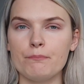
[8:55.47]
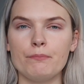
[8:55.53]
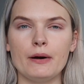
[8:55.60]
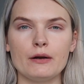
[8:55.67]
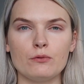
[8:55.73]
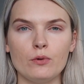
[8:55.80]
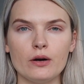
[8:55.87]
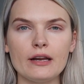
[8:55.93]

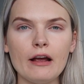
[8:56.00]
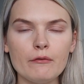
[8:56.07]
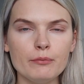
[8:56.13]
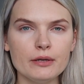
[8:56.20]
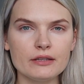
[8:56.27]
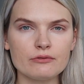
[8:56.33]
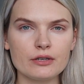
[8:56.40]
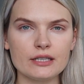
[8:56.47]
But what I've
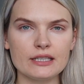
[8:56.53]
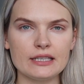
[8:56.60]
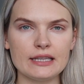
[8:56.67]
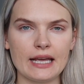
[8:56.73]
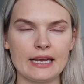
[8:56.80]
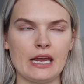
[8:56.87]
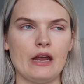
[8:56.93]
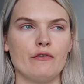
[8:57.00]
been really
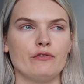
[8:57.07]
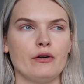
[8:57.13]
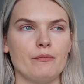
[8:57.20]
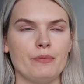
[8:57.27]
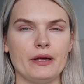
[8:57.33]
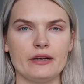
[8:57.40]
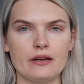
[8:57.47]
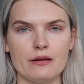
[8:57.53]
liking
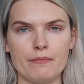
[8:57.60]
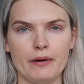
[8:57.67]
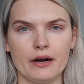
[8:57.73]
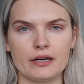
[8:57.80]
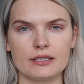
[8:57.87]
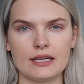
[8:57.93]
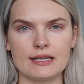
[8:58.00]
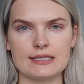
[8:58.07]
from Pottery
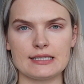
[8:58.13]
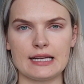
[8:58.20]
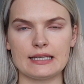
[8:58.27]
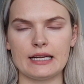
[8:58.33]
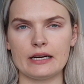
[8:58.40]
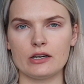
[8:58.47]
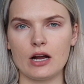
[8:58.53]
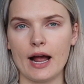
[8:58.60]
Barn is
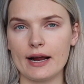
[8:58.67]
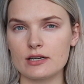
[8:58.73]
that they are